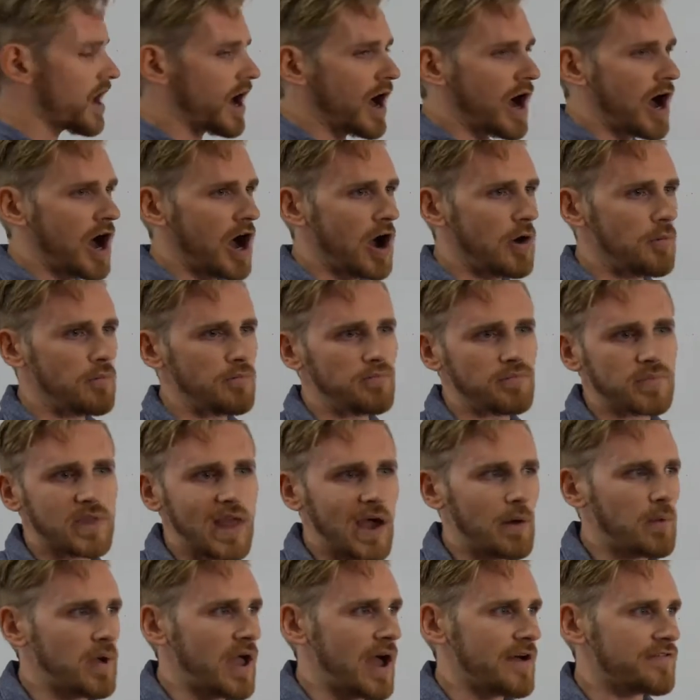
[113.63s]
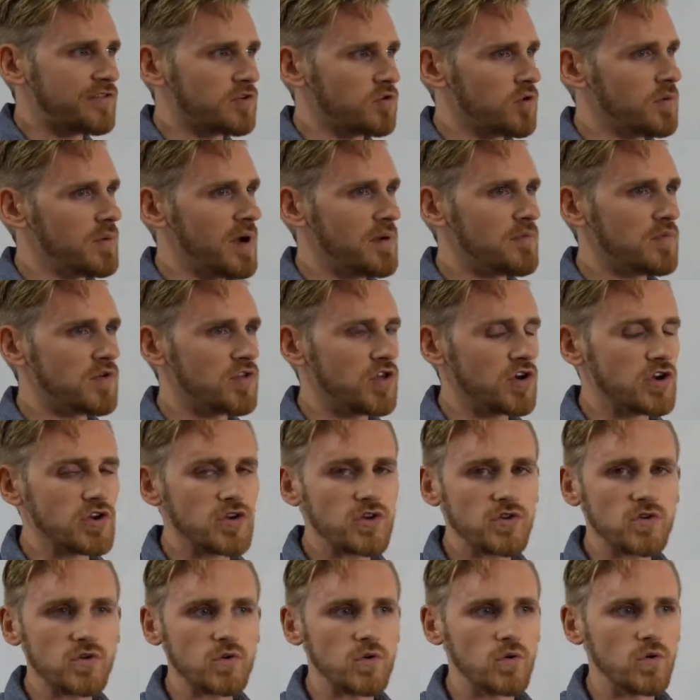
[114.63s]
And we have to remember that
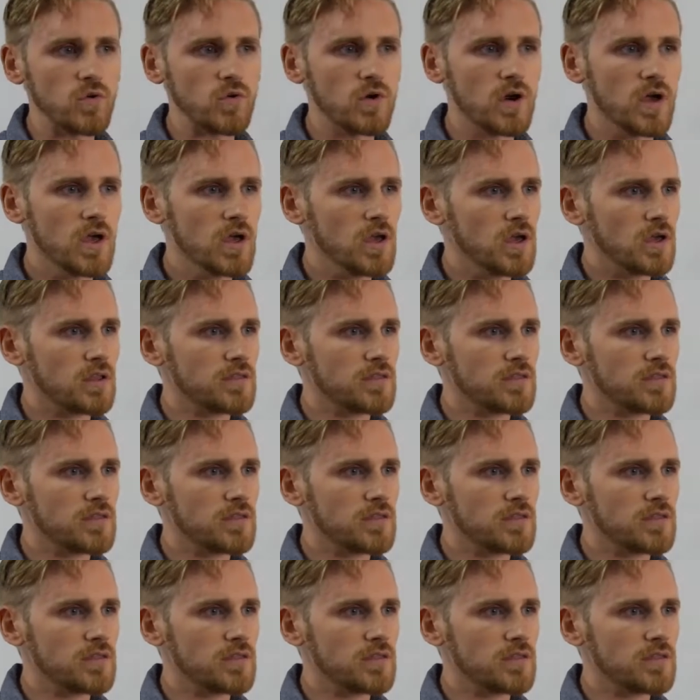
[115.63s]
Google